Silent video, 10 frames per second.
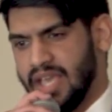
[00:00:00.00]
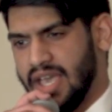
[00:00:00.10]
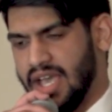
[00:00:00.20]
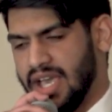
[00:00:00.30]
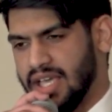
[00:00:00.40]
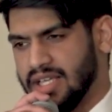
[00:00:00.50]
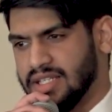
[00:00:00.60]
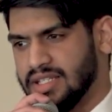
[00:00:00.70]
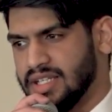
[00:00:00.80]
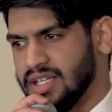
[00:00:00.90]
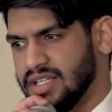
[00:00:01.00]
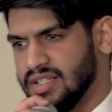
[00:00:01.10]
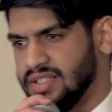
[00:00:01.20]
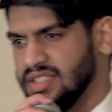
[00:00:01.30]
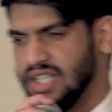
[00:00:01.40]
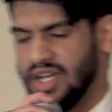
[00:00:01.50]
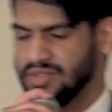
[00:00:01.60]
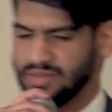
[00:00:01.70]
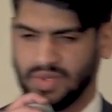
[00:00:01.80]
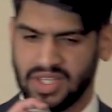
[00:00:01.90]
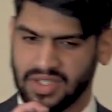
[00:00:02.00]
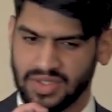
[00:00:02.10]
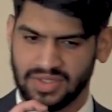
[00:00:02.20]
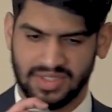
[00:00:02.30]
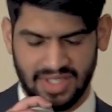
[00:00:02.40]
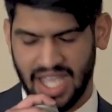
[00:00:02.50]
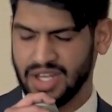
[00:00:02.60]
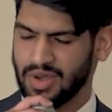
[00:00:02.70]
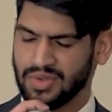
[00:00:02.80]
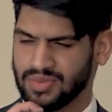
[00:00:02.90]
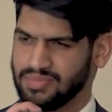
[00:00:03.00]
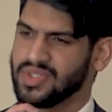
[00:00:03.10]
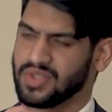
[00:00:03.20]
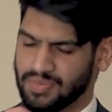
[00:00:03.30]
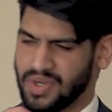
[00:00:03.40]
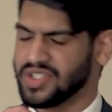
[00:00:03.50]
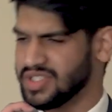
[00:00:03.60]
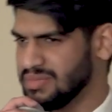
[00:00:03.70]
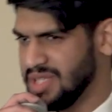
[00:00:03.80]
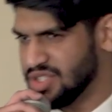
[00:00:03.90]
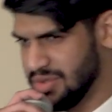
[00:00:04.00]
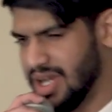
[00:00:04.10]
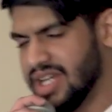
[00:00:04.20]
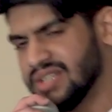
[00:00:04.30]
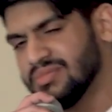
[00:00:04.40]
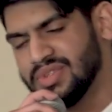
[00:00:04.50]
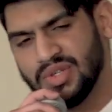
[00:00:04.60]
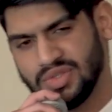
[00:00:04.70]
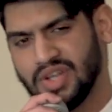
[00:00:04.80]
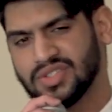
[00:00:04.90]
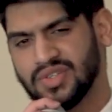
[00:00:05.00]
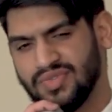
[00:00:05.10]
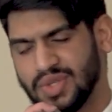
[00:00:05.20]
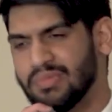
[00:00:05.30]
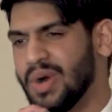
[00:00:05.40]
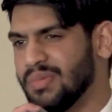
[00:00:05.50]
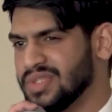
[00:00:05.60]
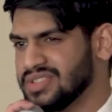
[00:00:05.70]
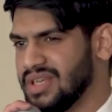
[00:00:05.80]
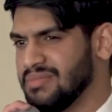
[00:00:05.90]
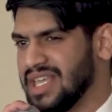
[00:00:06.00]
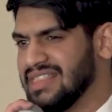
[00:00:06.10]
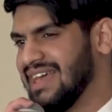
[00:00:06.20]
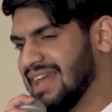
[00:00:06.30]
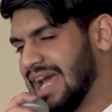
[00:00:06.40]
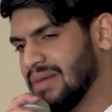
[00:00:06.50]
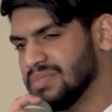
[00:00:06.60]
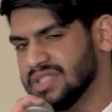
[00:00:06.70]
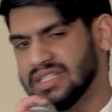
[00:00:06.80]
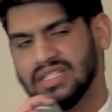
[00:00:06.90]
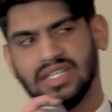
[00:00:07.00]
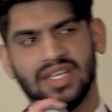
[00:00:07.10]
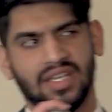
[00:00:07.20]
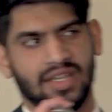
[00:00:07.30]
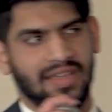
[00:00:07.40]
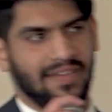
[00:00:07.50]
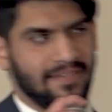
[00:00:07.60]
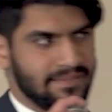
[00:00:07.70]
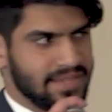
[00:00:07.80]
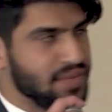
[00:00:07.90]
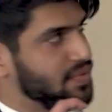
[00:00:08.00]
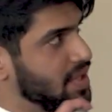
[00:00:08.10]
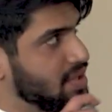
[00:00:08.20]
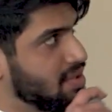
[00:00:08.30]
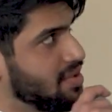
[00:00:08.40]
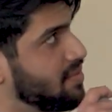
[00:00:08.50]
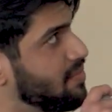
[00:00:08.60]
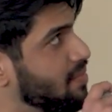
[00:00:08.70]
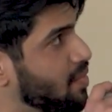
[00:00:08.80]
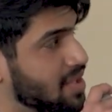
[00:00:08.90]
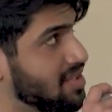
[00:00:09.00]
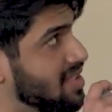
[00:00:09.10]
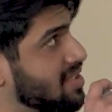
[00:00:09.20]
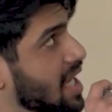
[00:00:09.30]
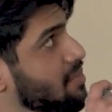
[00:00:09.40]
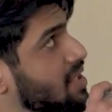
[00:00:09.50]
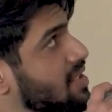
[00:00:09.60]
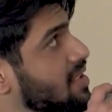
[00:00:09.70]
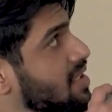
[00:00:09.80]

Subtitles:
And whether I knew there was partially me trying, but there was also a few moments that made that happen. The first was an assignment.